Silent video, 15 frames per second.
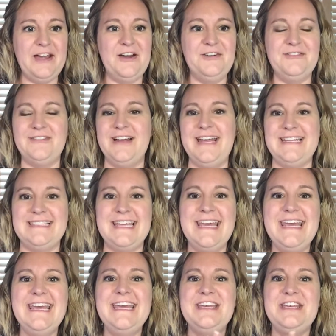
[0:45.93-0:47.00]
All right,
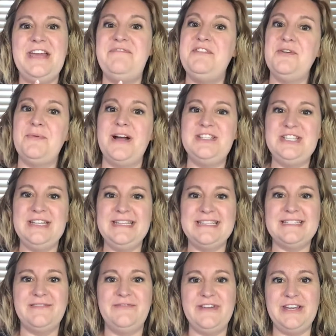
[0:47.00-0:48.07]
if you're watching
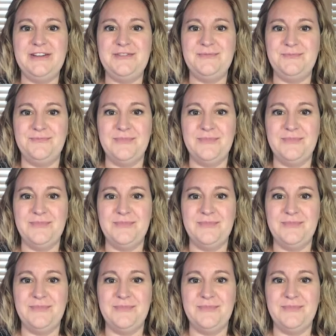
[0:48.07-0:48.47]
this via